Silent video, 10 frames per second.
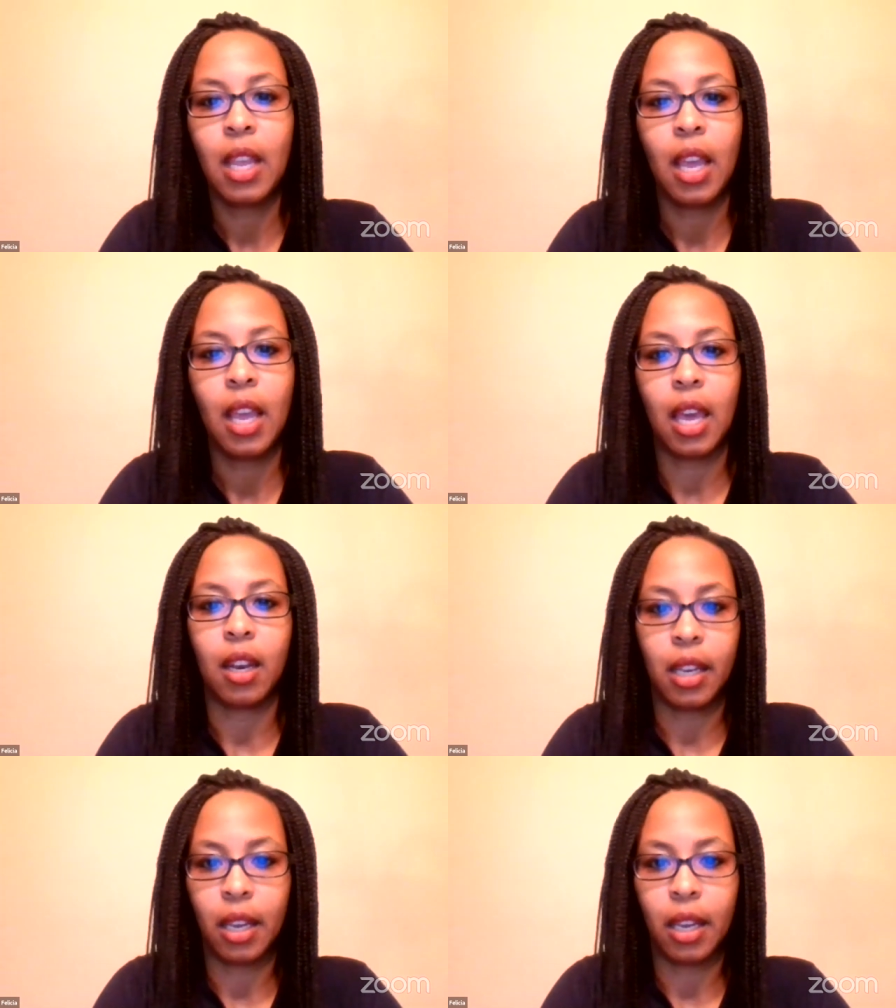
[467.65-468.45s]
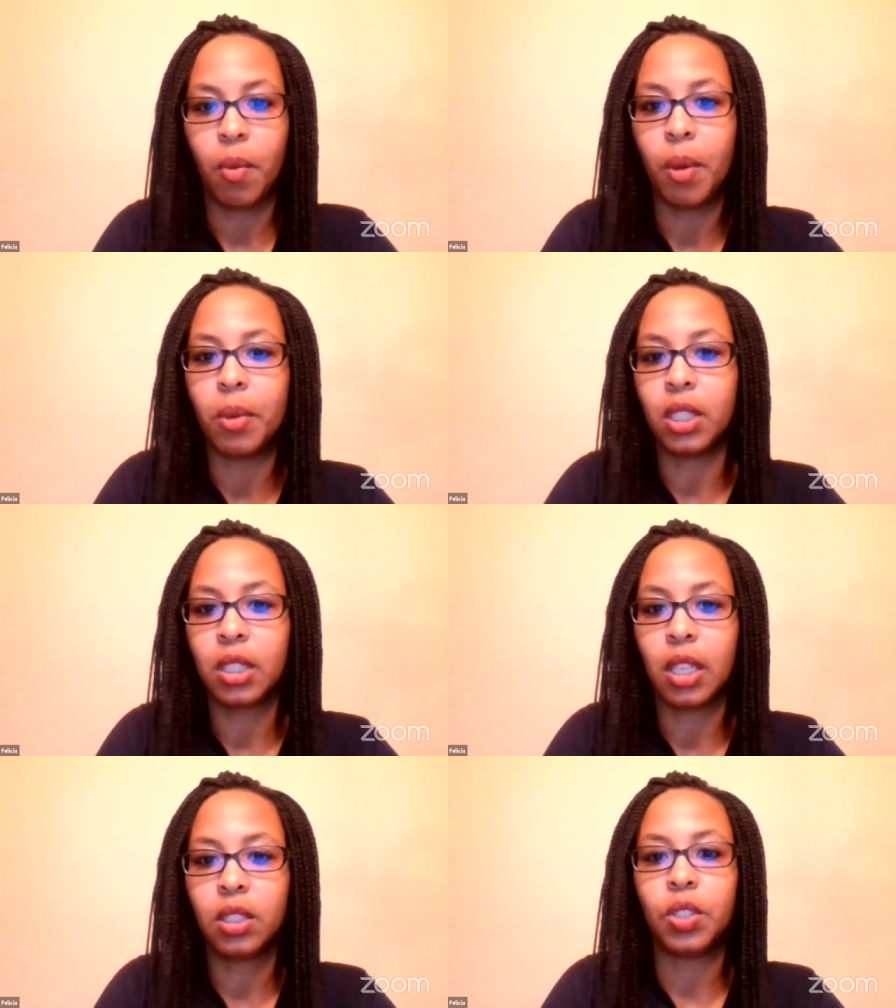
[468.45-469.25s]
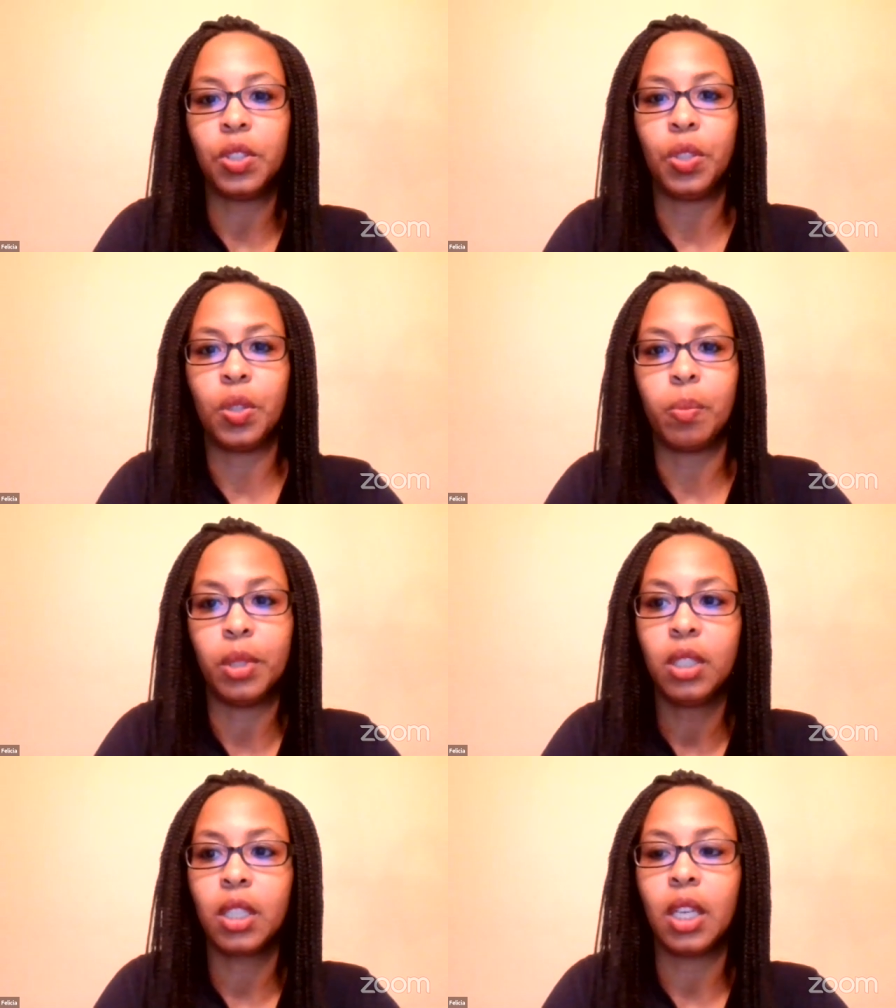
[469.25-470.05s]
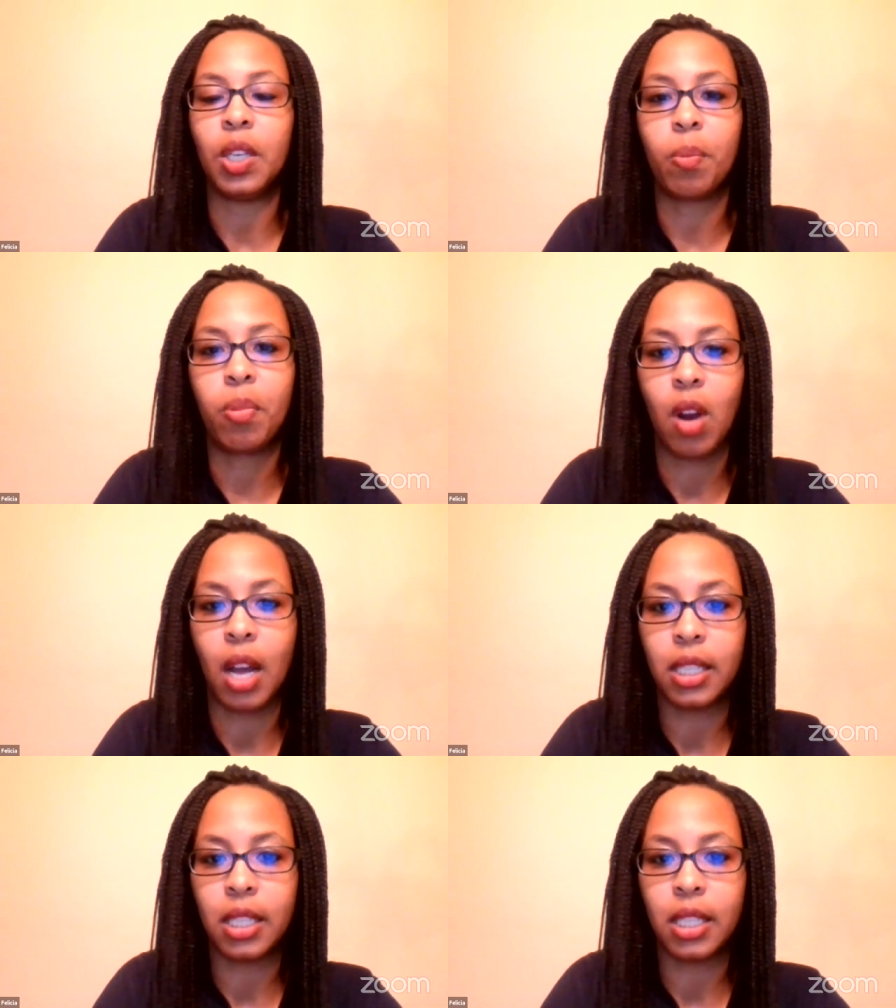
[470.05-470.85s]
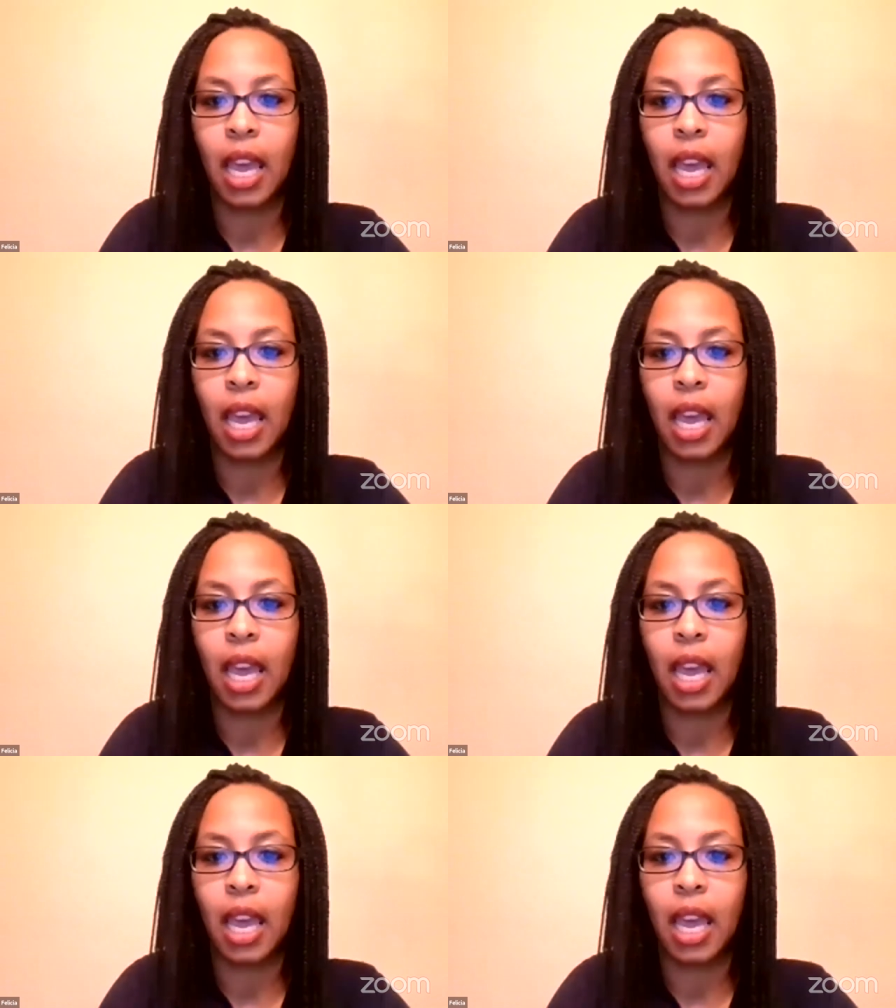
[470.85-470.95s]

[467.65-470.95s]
And again, we would discuss your book and your project,